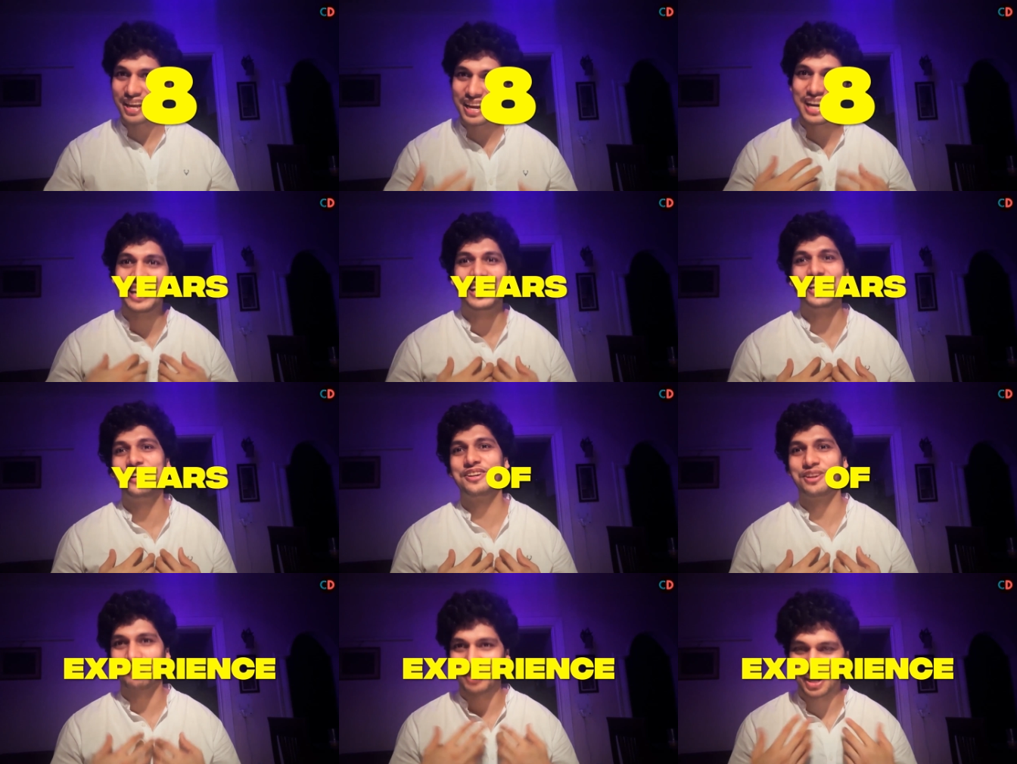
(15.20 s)
eight
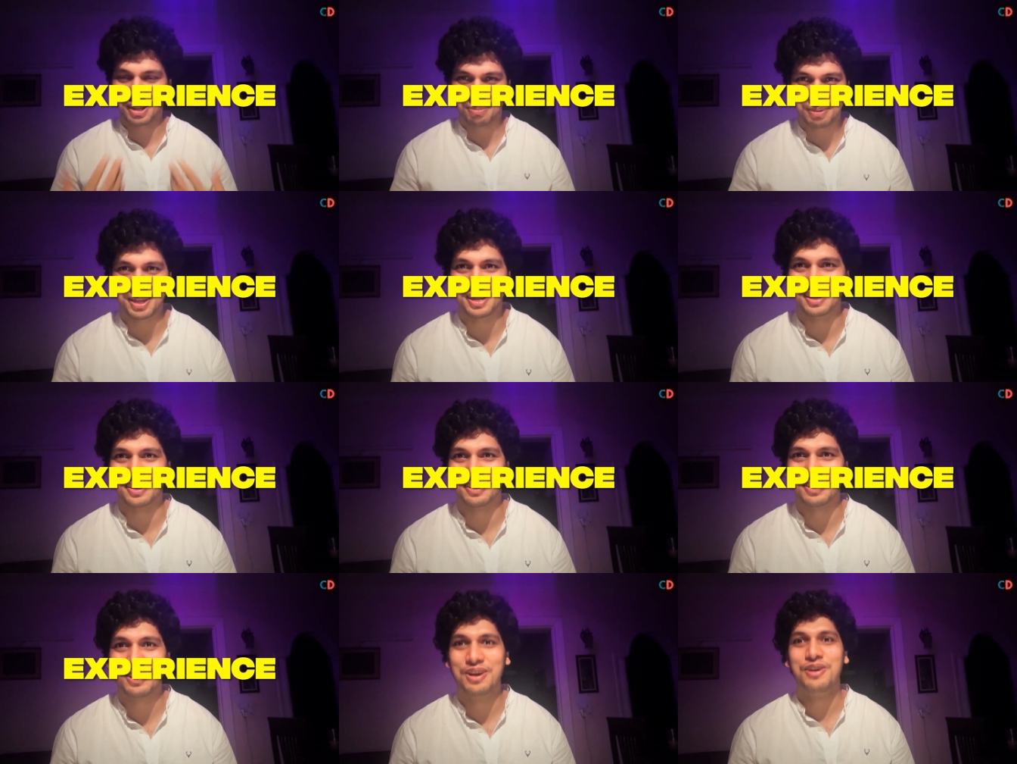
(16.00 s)
years of
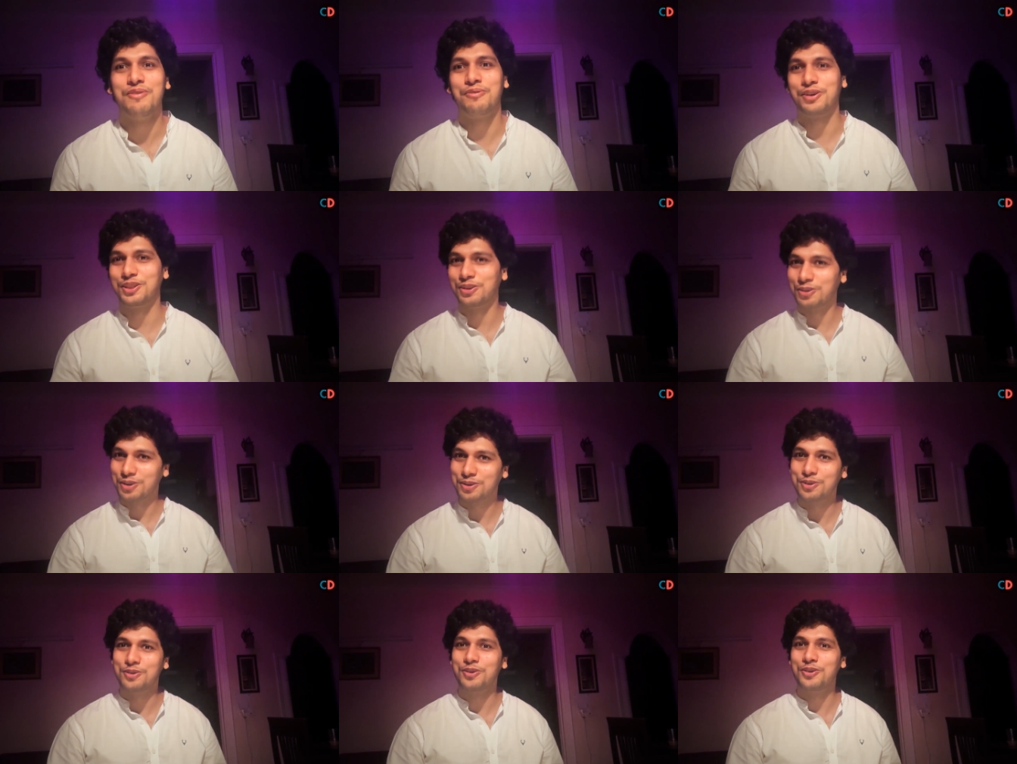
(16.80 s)
experience. For those
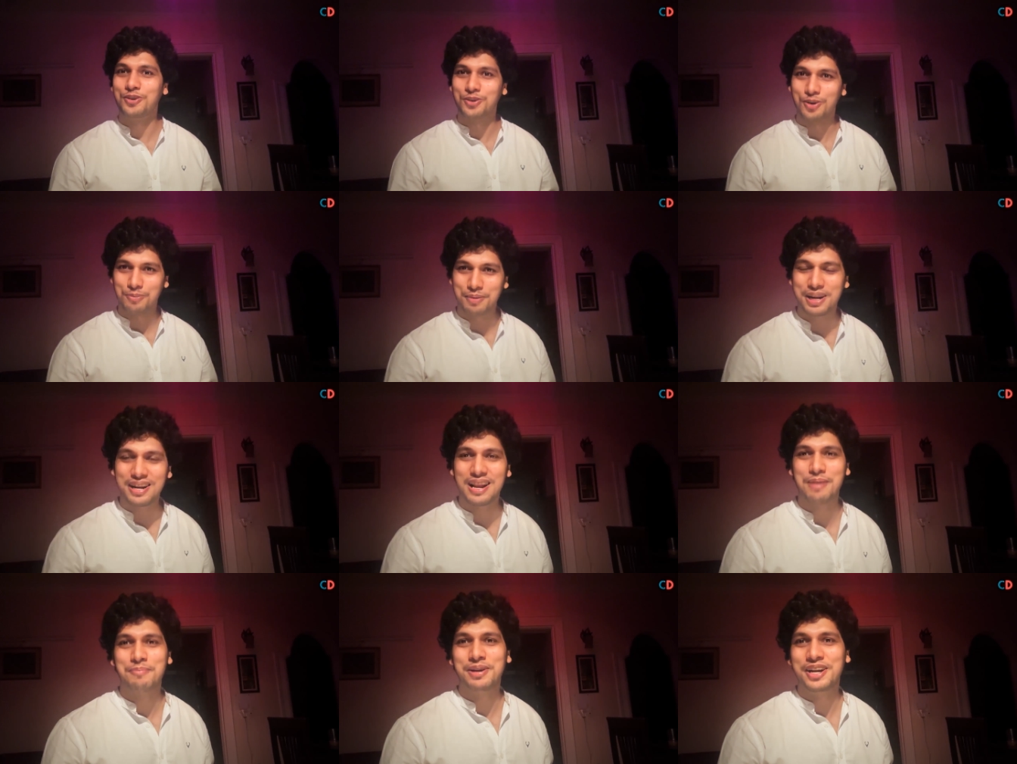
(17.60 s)
who don't know me,
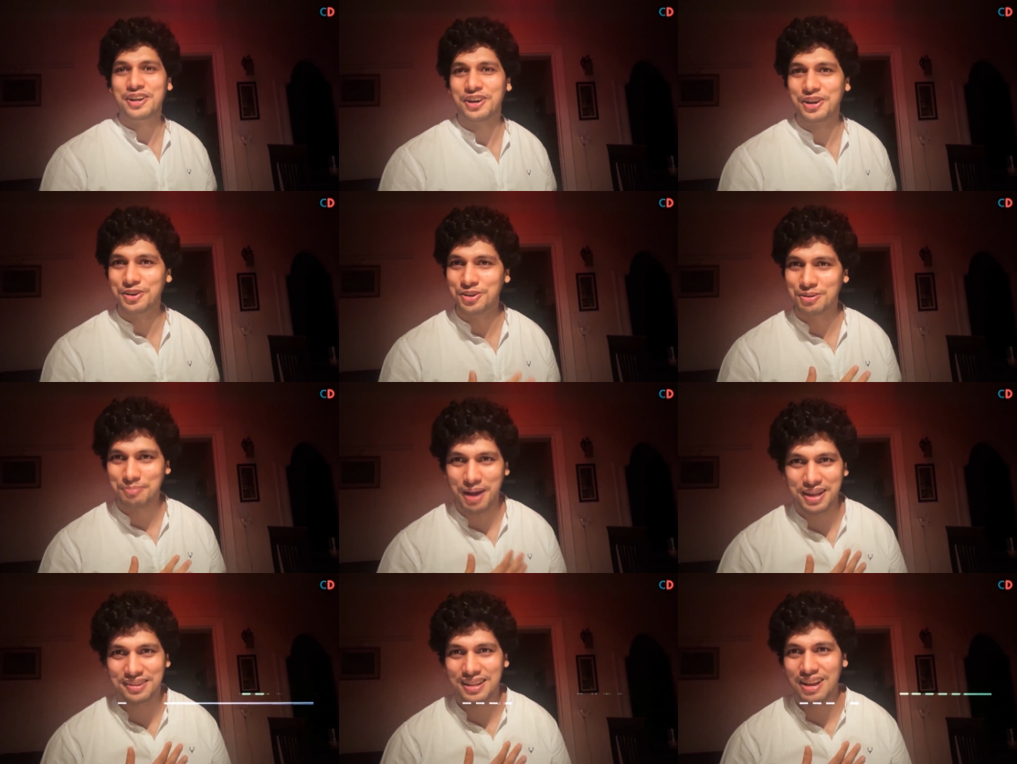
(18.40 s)
let me introduce
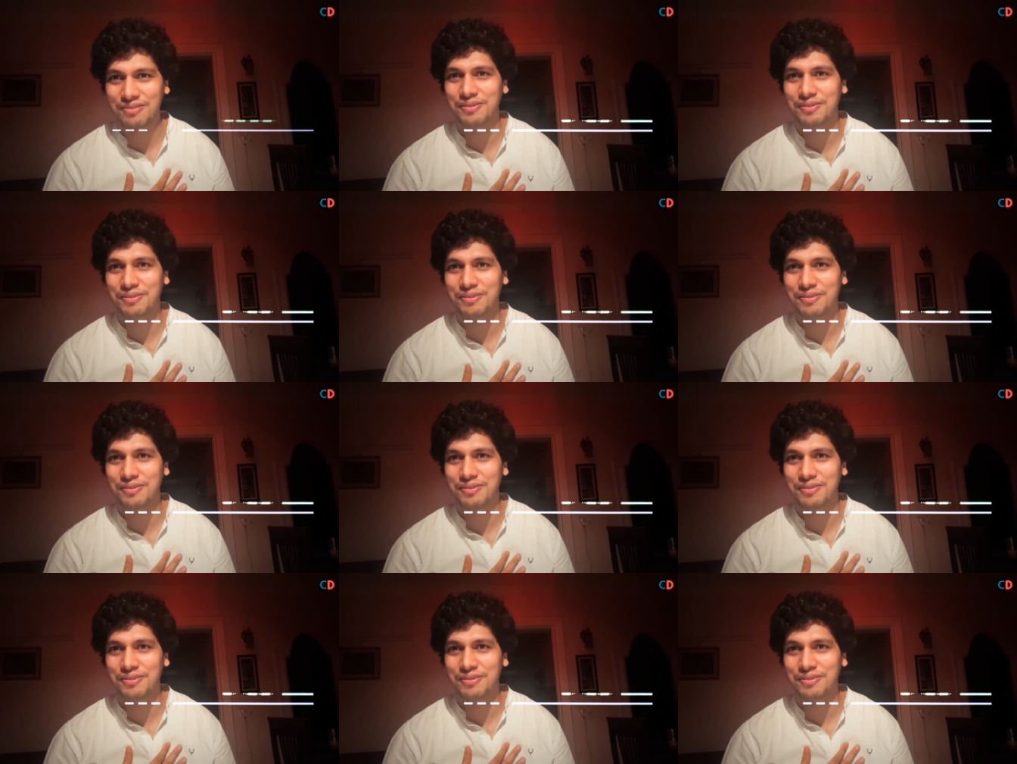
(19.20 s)
myself.